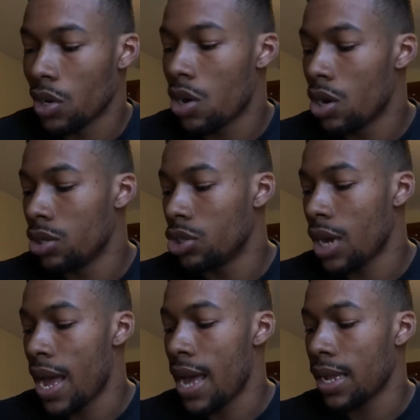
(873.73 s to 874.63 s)

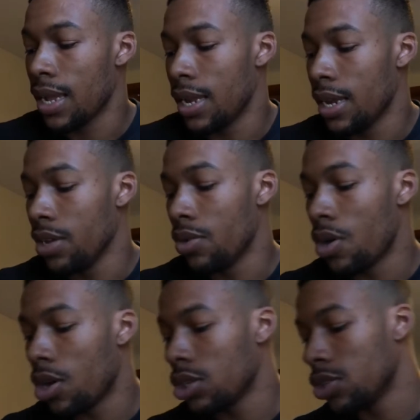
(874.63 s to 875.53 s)
contract, and then you
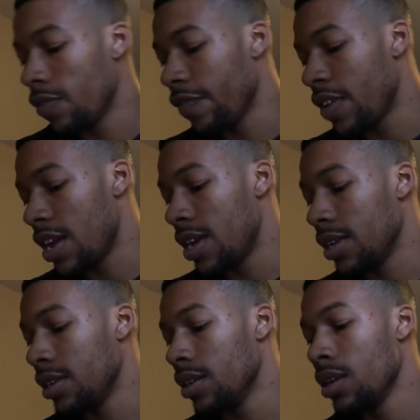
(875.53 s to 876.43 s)
also
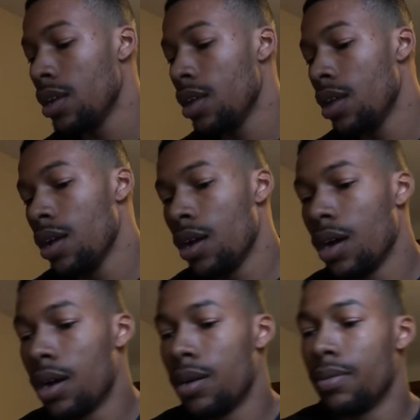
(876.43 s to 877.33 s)
find
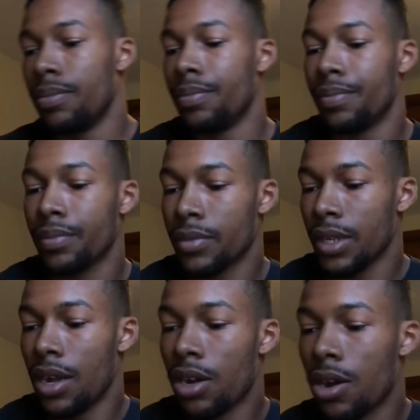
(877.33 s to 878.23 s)
a
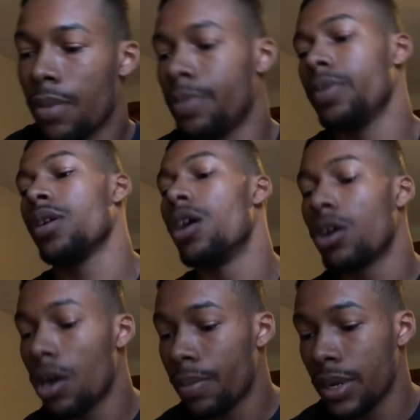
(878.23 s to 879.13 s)

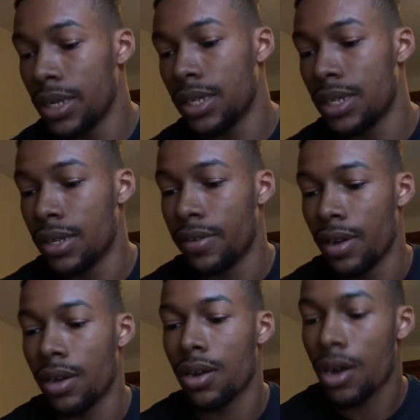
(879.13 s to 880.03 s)

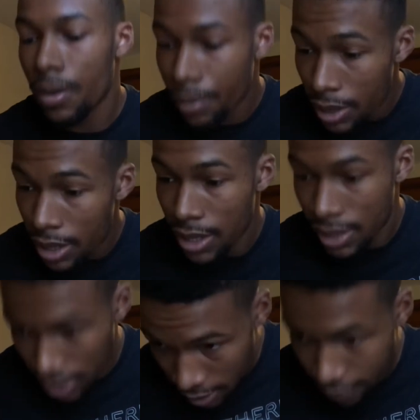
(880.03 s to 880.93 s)

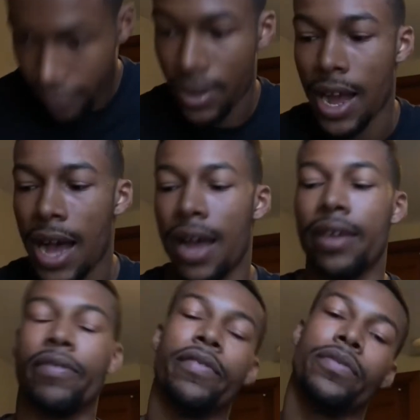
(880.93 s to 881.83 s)
comprehensive
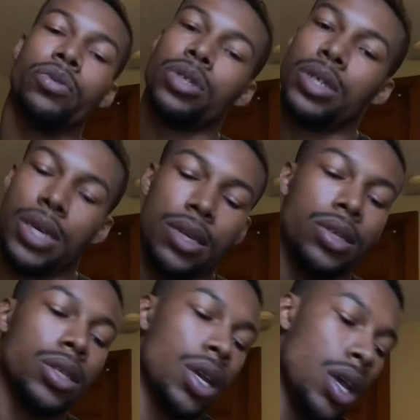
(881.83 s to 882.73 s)
guide for future
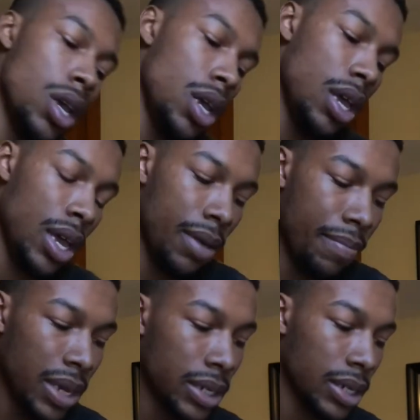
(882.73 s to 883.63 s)
sailors. And
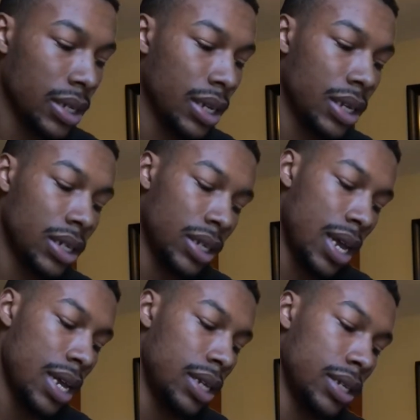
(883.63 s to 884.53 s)
basically it just
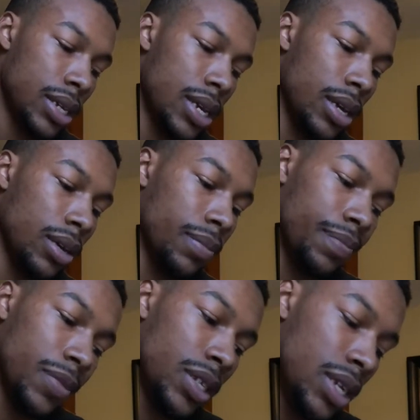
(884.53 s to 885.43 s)
says
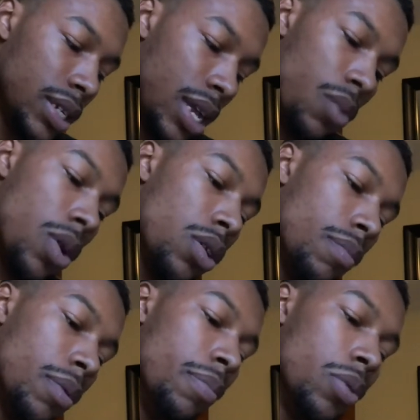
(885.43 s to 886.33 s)

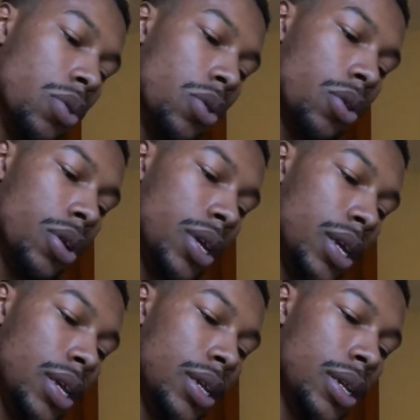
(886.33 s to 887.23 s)
welcome aboard,
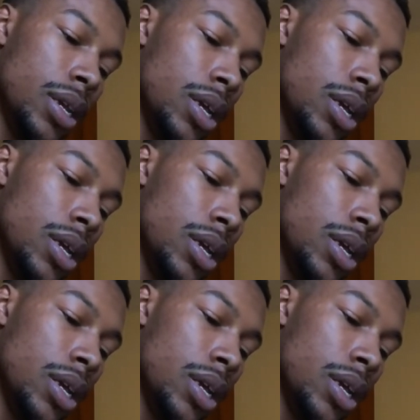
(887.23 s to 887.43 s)
and